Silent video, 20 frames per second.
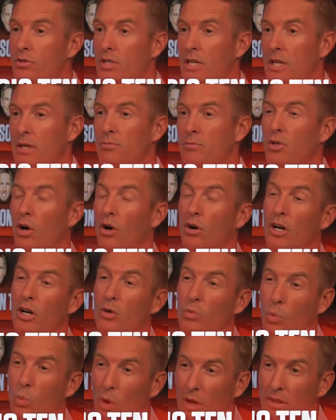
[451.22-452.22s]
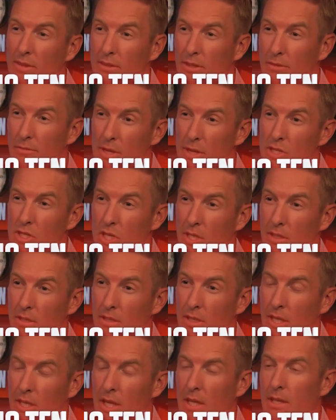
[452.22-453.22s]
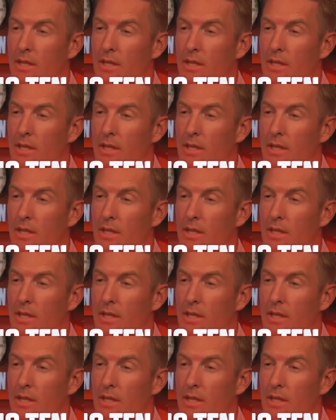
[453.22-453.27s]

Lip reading: of those teams are in one division.